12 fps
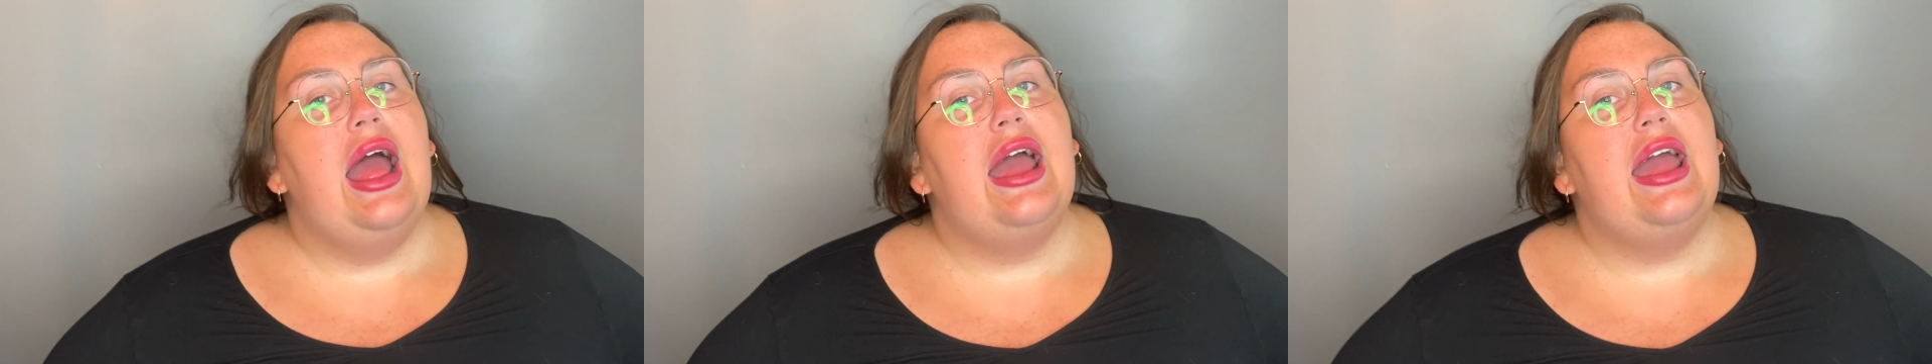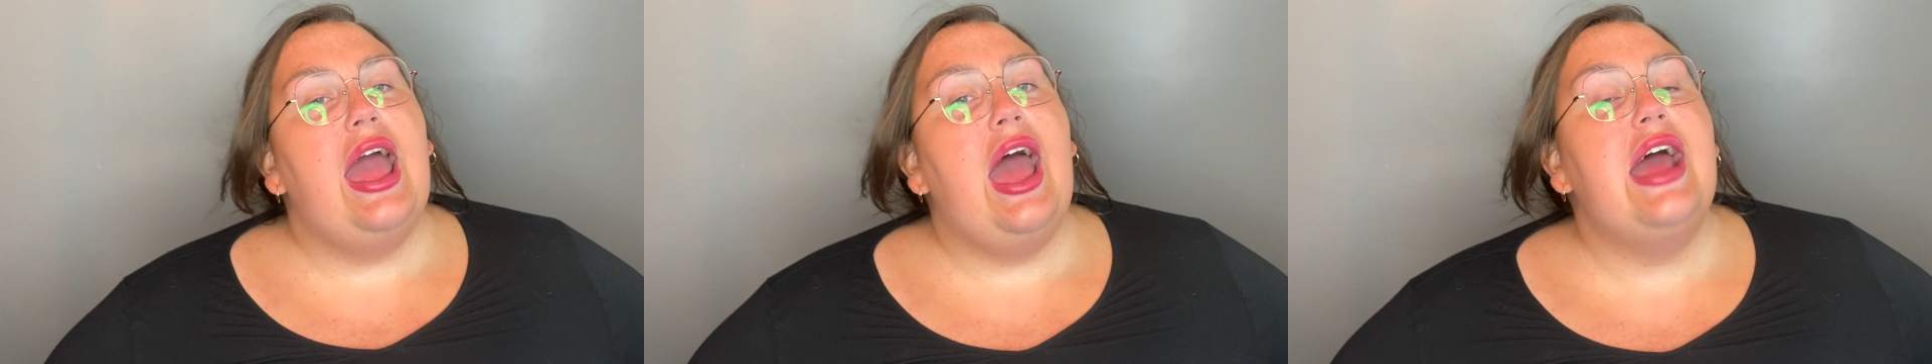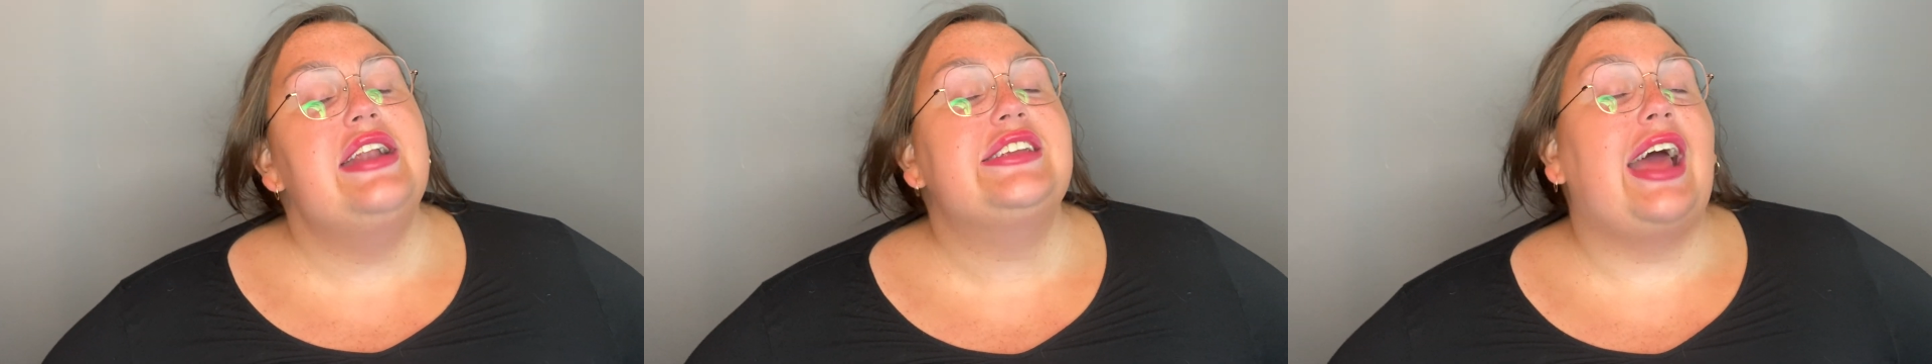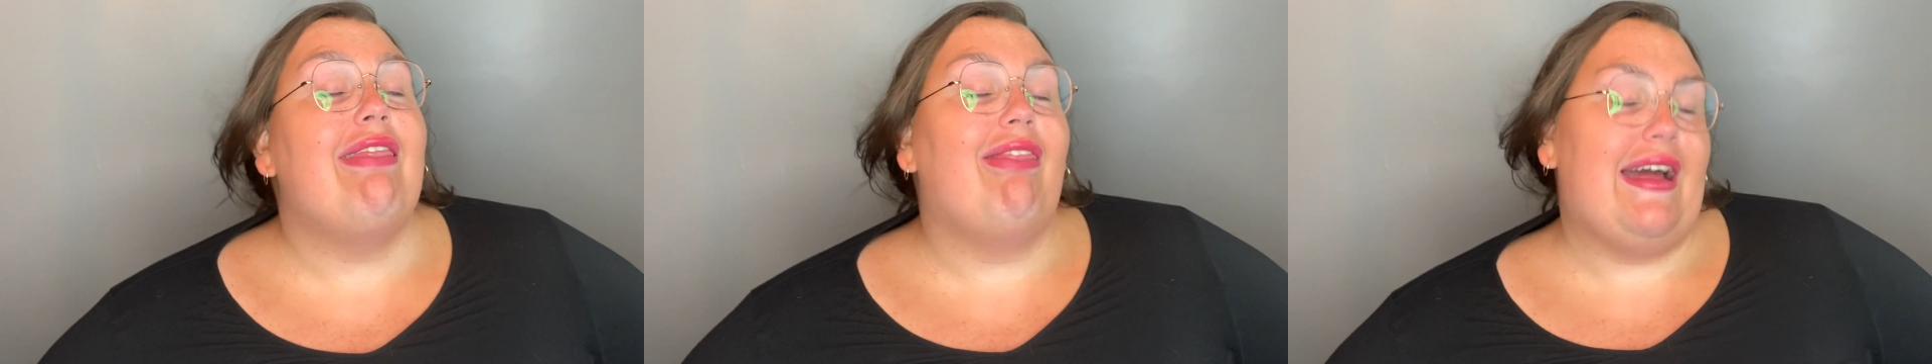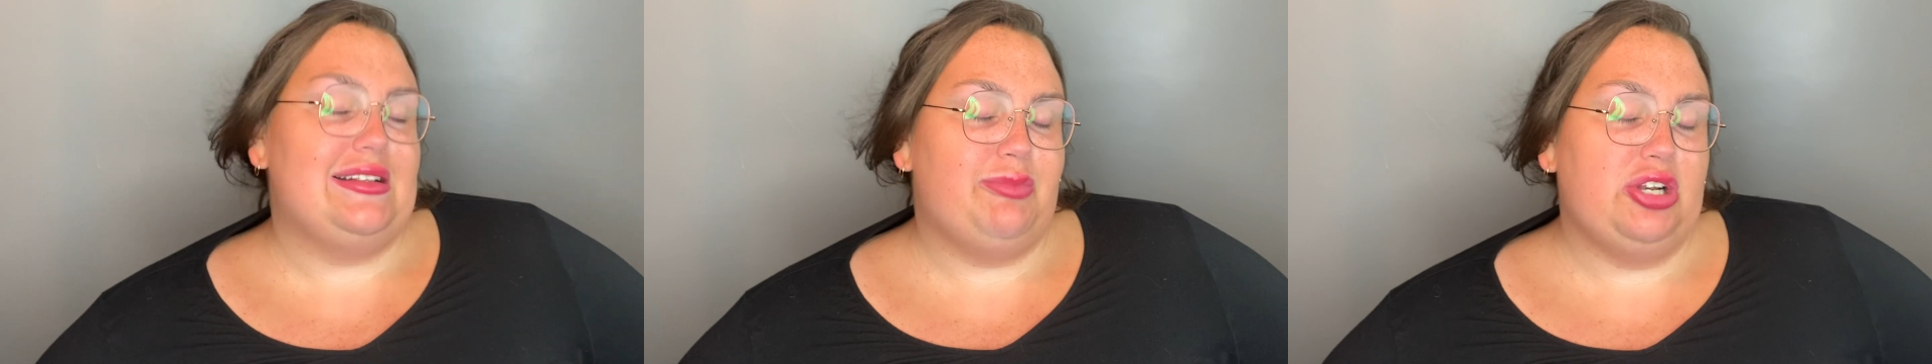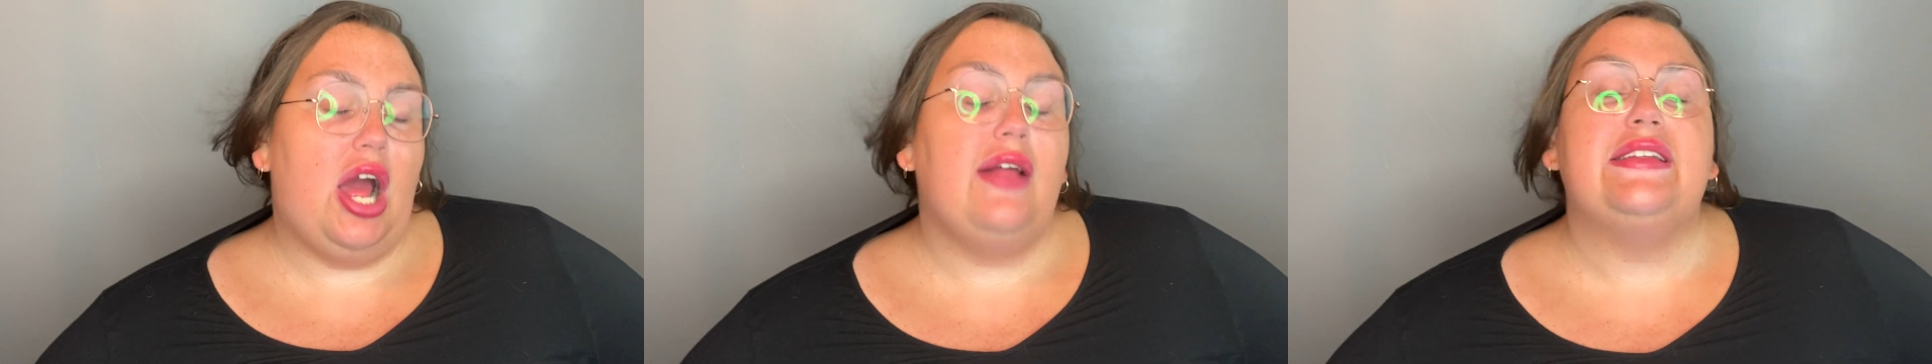And last but
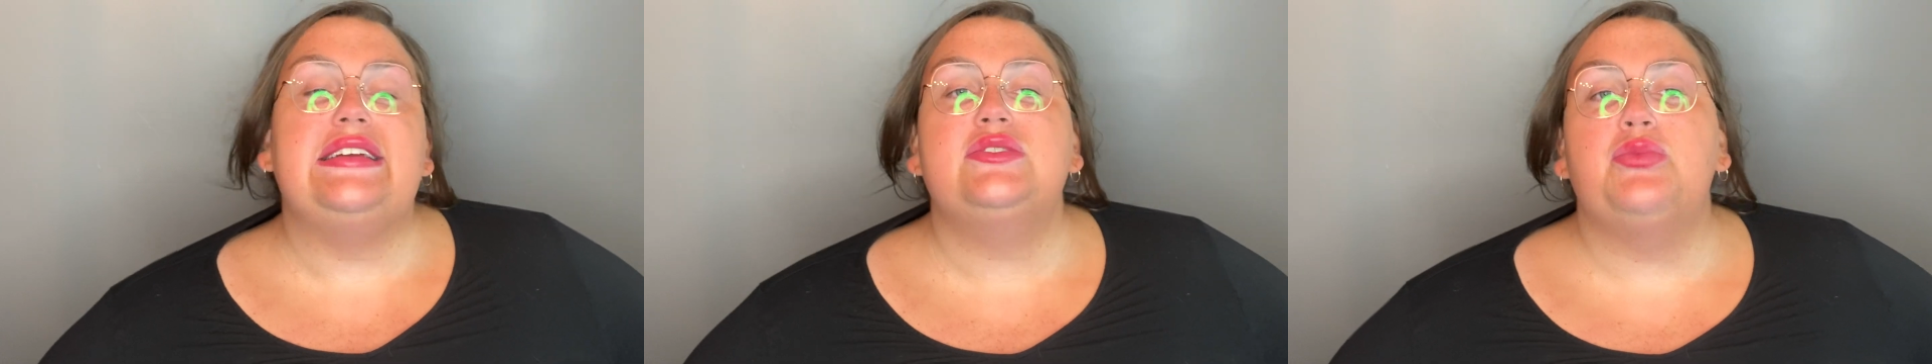not least,